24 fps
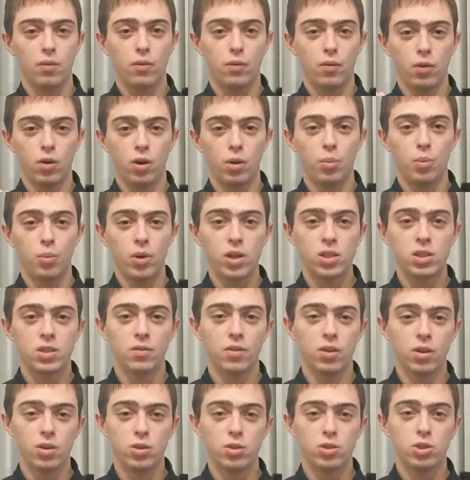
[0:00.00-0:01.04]
for a price
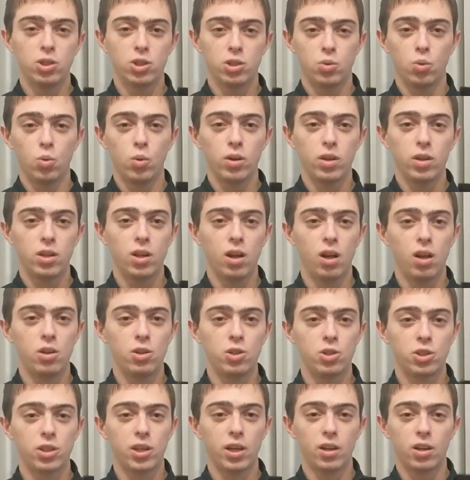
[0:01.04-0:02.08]
of under just $20,
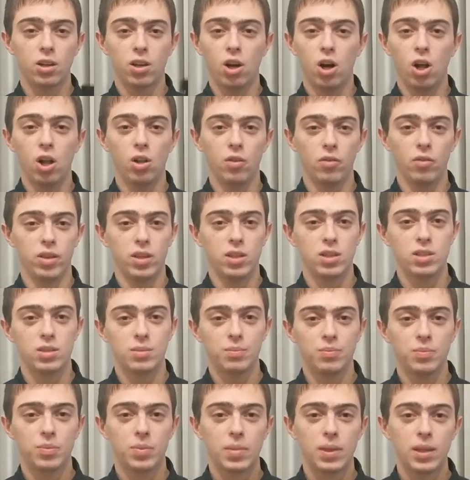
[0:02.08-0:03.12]
you're getting all of
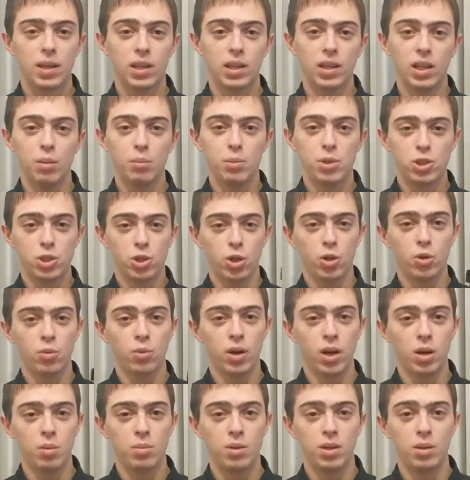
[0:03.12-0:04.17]
this. And let me show you
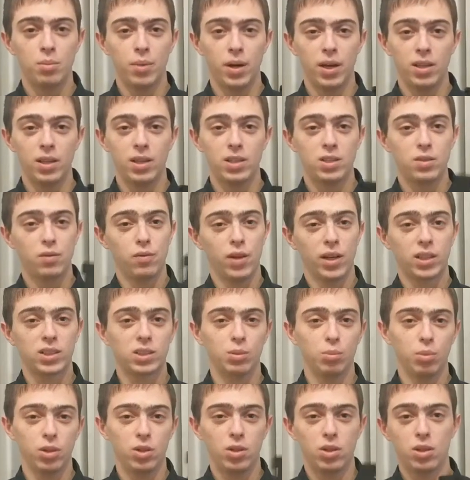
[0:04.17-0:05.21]
what I mean by it's
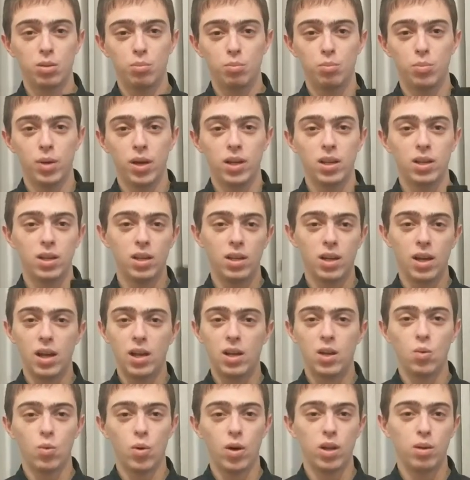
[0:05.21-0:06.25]
flexible and you can bend it in
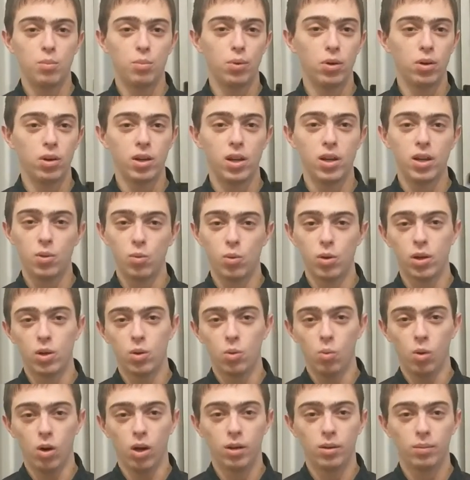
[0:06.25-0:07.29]
any way and put it anywhere
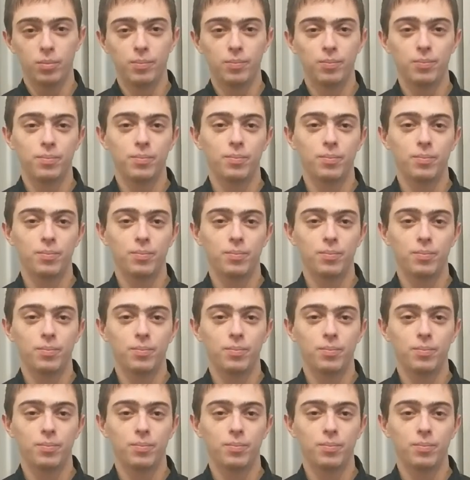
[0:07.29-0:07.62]
you want.